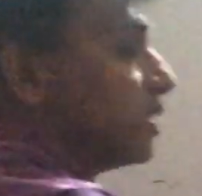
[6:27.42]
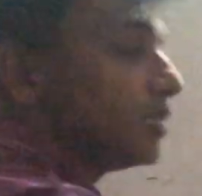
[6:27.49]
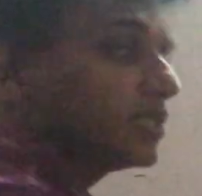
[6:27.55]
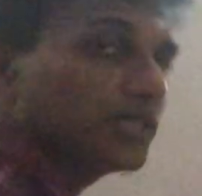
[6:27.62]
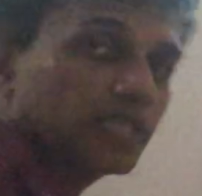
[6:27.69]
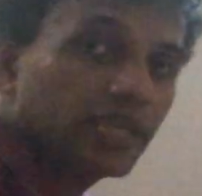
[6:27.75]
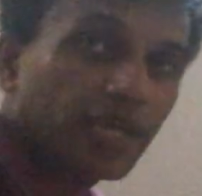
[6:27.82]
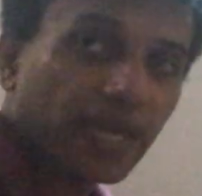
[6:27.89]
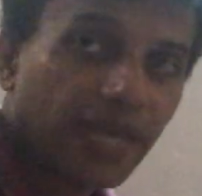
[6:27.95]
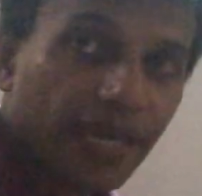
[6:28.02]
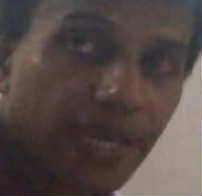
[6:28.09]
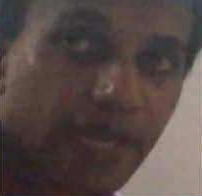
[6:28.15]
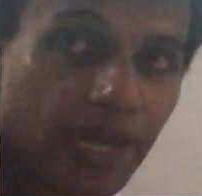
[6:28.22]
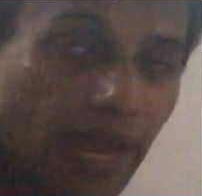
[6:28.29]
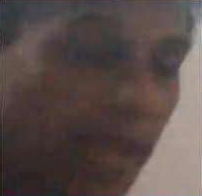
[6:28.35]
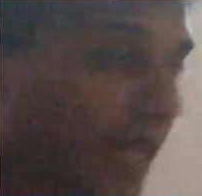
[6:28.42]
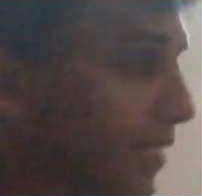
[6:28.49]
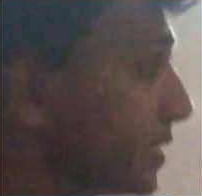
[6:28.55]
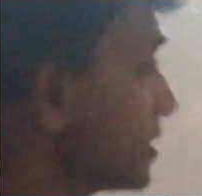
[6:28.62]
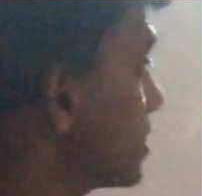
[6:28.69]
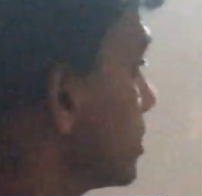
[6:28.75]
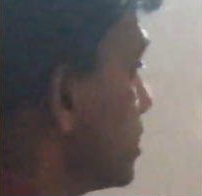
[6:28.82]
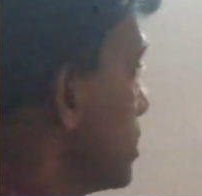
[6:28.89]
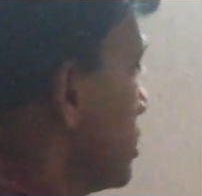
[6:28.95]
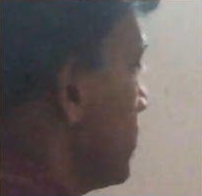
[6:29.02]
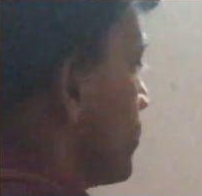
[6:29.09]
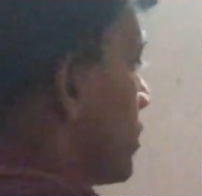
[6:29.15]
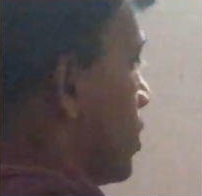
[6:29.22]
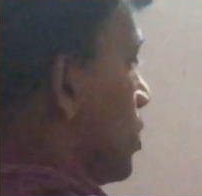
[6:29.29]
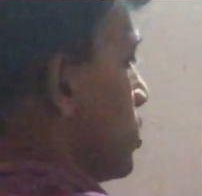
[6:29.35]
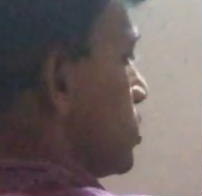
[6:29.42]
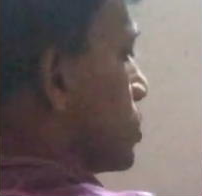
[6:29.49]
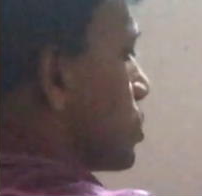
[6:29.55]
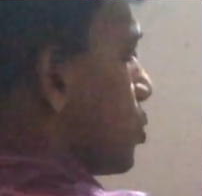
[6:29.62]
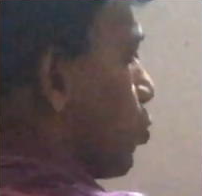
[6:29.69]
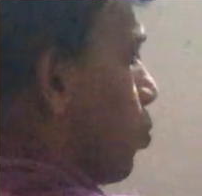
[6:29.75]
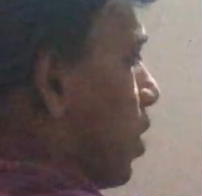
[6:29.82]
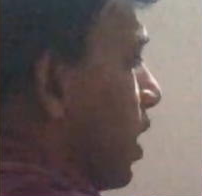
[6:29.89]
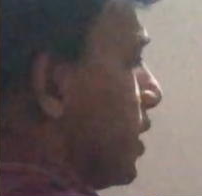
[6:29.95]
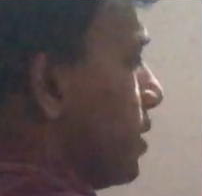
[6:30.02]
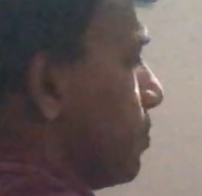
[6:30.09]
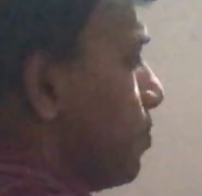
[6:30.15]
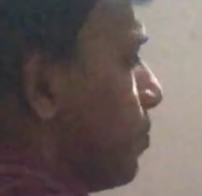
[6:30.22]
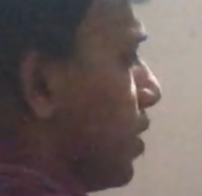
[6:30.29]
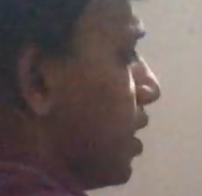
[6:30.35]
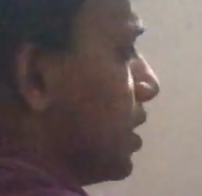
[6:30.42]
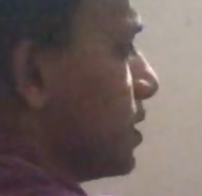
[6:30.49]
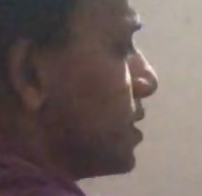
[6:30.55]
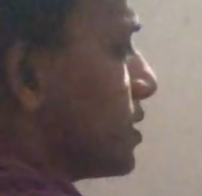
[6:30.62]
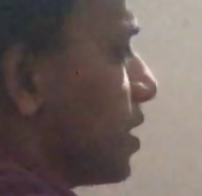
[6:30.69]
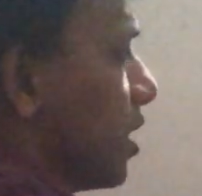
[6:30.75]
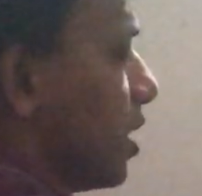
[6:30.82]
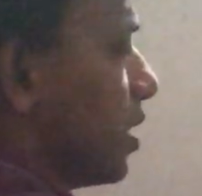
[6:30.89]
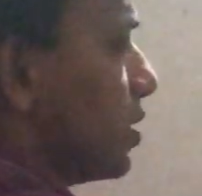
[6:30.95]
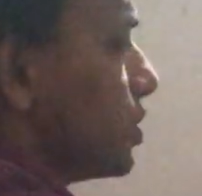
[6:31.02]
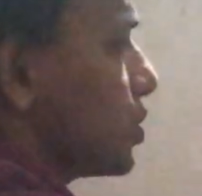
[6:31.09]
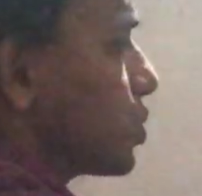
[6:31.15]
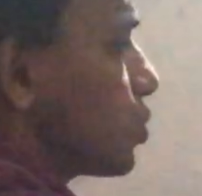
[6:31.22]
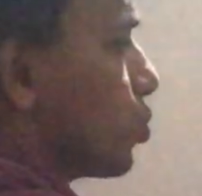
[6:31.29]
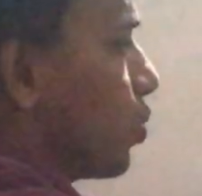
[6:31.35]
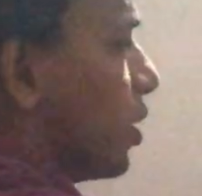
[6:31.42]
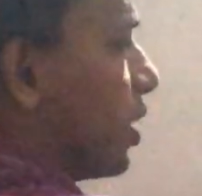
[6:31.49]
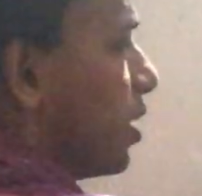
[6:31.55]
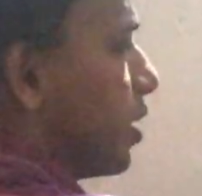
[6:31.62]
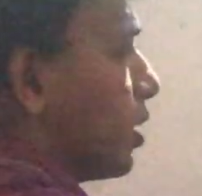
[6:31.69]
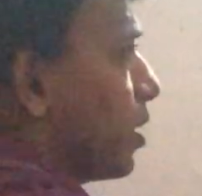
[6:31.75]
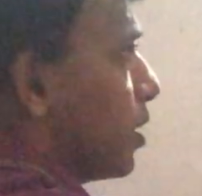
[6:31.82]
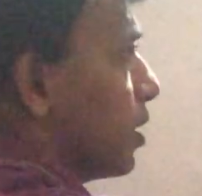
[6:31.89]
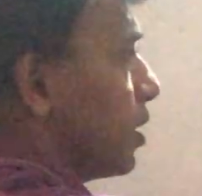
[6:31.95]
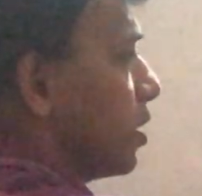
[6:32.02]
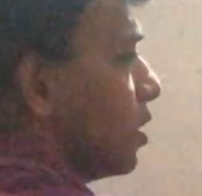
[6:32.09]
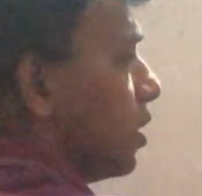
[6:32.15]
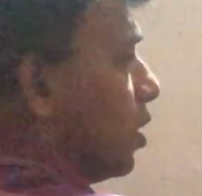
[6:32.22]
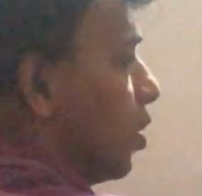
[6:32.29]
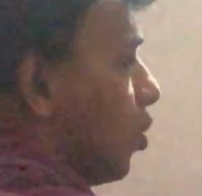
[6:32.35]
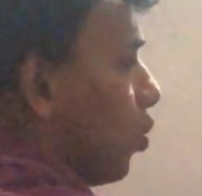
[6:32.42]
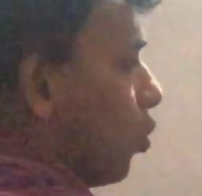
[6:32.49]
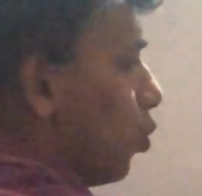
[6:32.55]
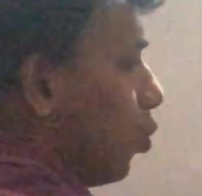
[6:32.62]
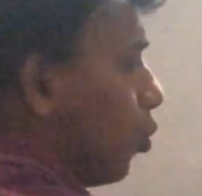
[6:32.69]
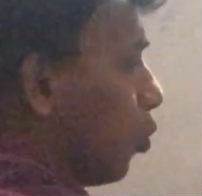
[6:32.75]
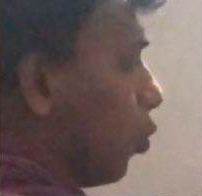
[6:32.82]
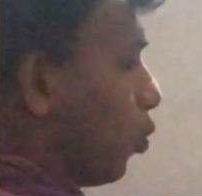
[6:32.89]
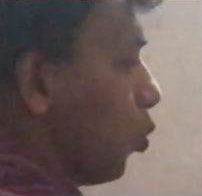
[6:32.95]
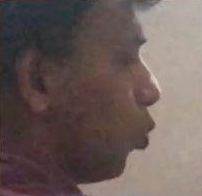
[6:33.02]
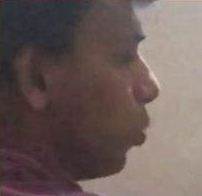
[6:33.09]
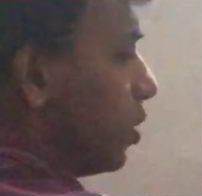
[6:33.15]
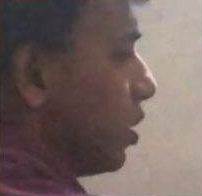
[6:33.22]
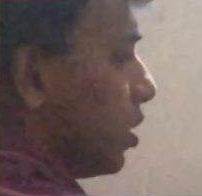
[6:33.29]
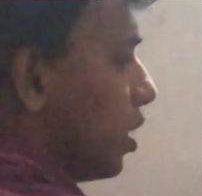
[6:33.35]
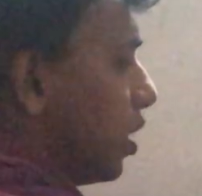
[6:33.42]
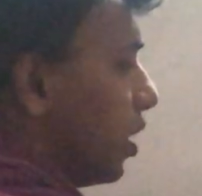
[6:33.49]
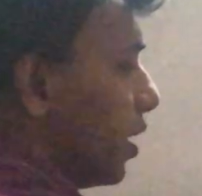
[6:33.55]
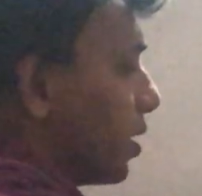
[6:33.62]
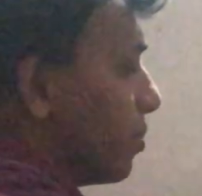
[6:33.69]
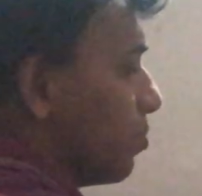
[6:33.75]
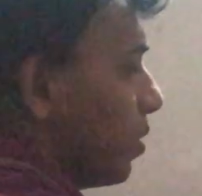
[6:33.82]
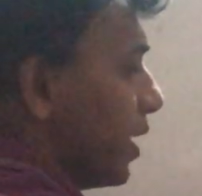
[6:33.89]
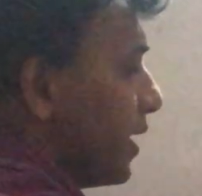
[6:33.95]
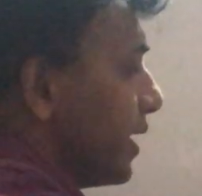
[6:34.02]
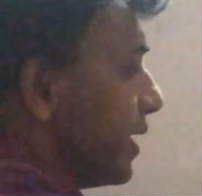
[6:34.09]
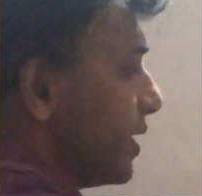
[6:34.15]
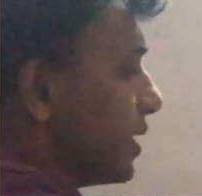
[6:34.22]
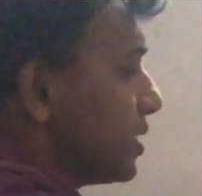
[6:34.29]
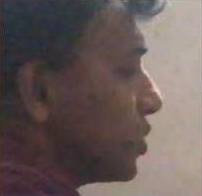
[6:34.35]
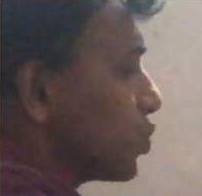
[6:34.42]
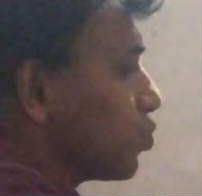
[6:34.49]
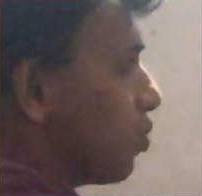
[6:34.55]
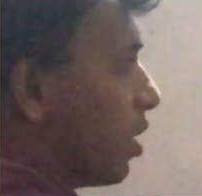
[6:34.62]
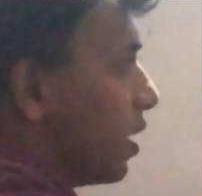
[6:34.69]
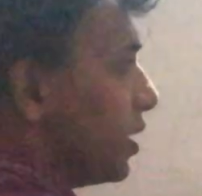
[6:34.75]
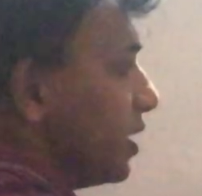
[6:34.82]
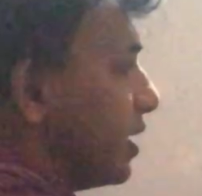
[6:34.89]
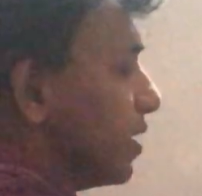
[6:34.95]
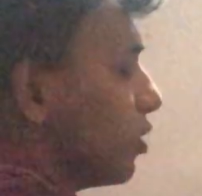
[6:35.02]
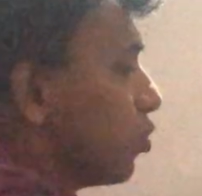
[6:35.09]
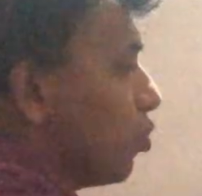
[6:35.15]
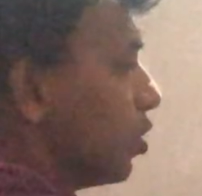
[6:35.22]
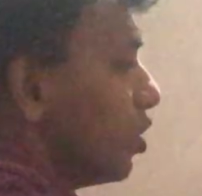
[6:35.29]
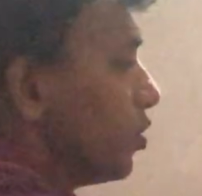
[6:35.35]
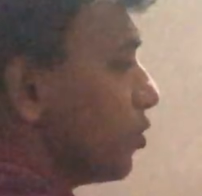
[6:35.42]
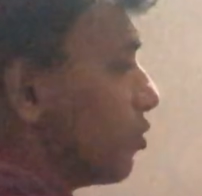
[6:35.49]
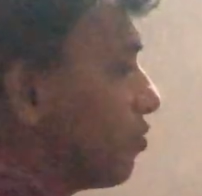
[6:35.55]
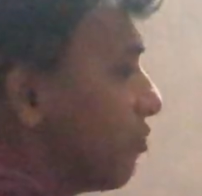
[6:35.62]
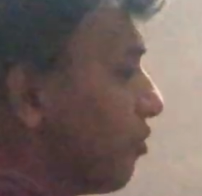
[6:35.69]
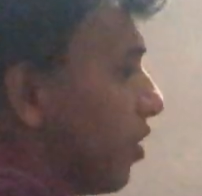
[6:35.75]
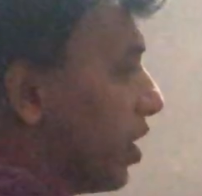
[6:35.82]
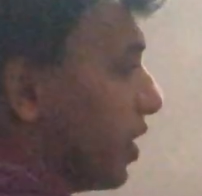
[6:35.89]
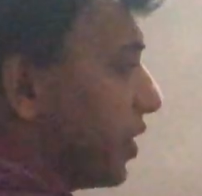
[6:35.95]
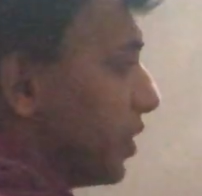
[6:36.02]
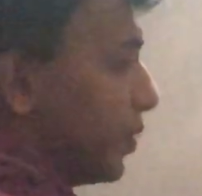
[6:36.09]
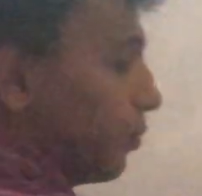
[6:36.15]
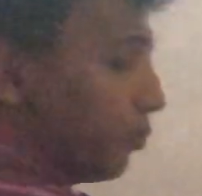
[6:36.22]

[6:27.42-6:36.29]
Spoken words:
See, A cancel. So 1 plus R square over R minus 1 equal to 5.